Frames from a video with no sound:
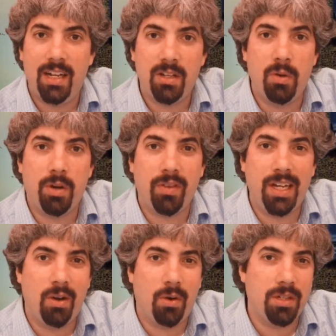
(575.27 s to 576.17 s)
So you wouldn't
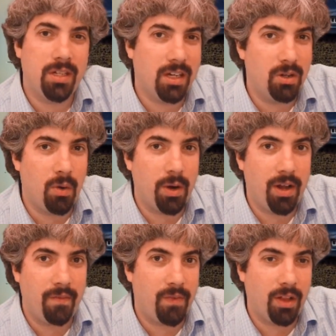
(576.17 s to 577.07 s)
really notice it unless you're
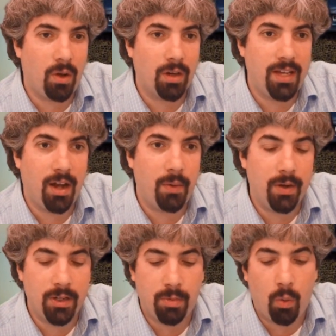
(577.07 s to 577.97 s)
going for the long-tail
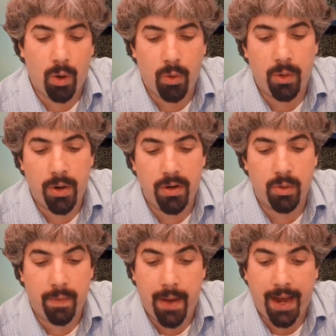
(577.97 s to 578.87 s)
queries, but one-word
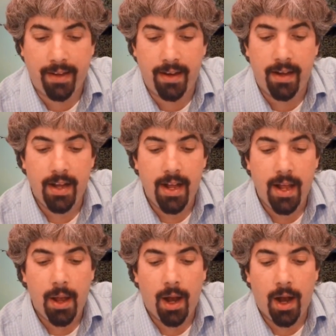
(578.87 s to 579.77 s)
queries are impacted.
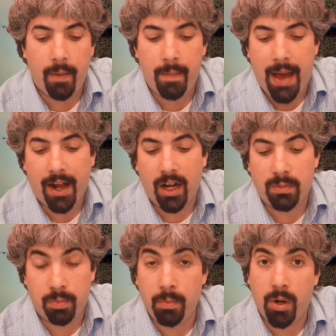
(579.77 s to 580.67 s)
And Matt
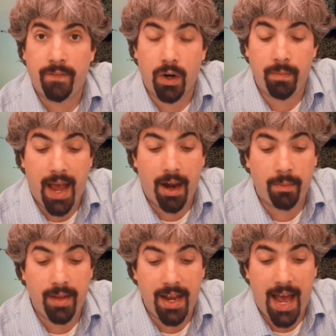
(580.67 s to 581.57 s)
Cutts confirmed that
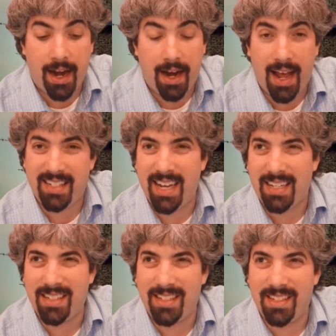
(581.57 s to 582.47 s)
update at an
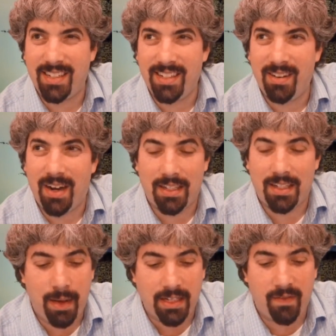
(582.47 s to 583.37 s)
SES or
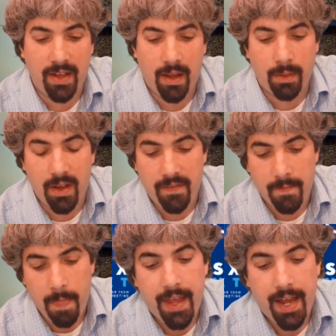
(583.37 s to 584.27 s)
SMX event, I believe.
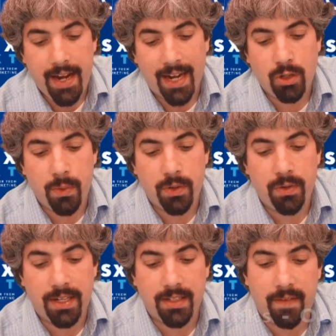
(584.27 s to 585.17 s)
then in October
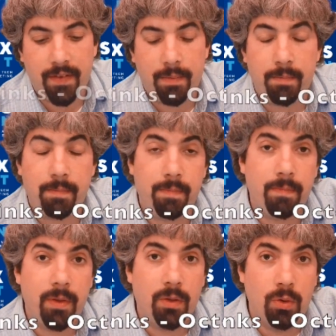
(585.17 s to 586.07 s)
2007,
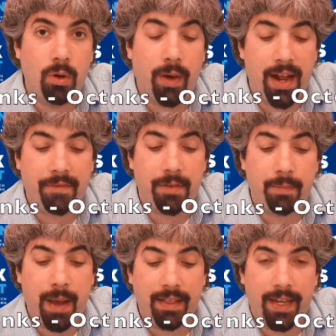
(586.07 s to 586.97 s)
Google went after
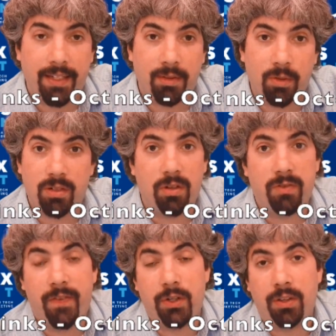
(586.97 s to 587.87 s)
paid links. It wasn't an
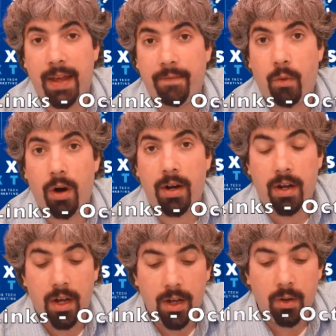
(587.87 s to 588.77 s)
official name for it,
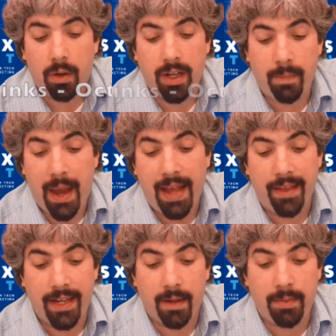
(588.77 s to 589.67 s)
calling it the paid
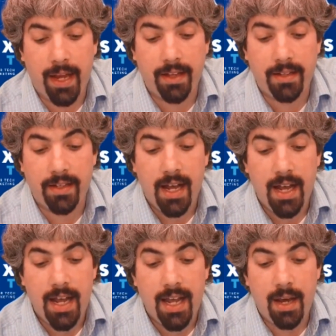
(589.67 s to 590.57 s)
link updates.
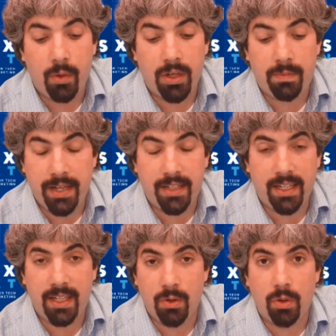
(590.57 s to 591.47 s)
It was
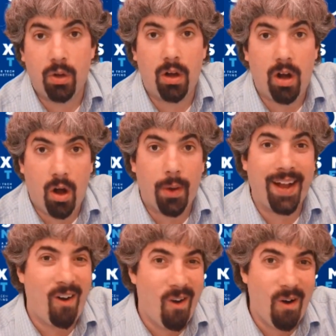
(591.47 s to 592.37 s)
basically Google
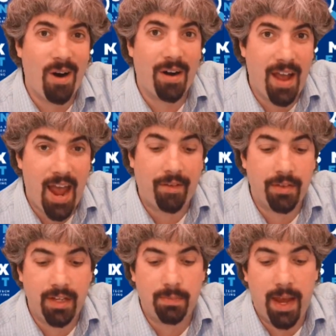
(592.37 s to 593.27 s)
going hard
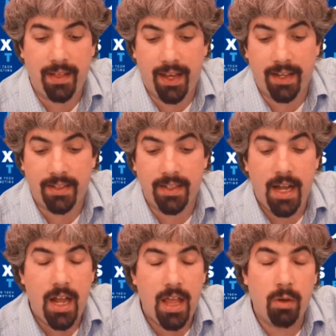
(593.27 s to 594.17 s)
after these paid links.
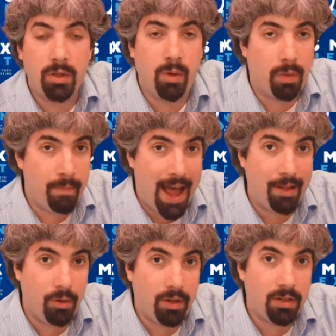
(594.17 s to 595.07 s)
It was both
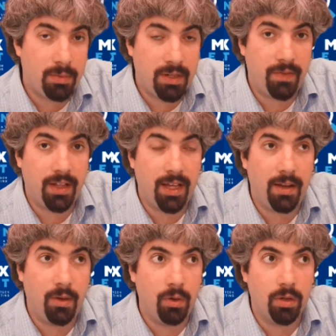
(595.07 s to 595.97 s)
manual, specifically
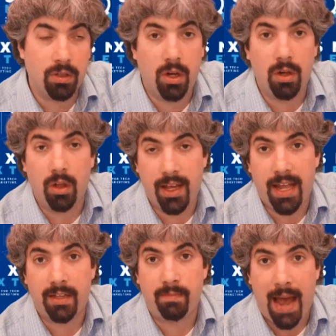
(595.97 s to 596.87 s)
Google was looking
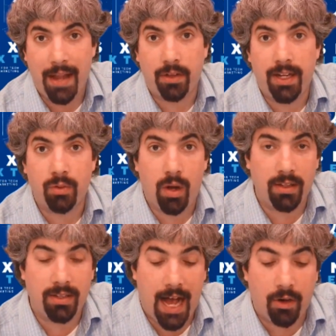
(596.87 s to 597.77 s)
at it manually, as well
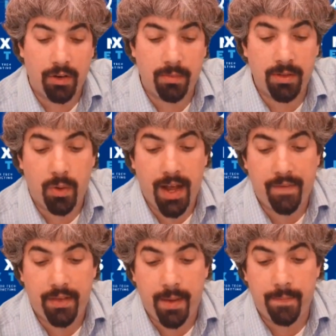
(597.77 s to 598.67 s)
as algorithms going
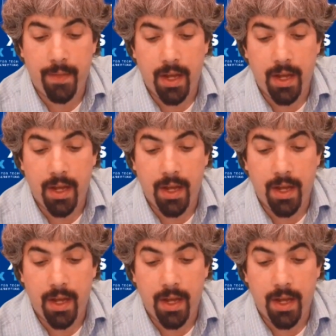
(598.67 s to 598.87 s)
after them.